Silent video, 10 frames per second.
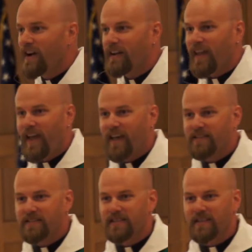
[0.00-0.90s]
are
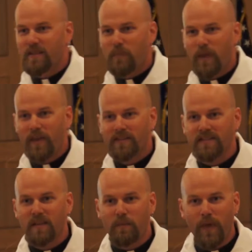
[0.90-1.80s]
cast into the pigs
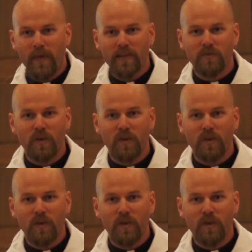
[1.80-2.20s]
and the pigs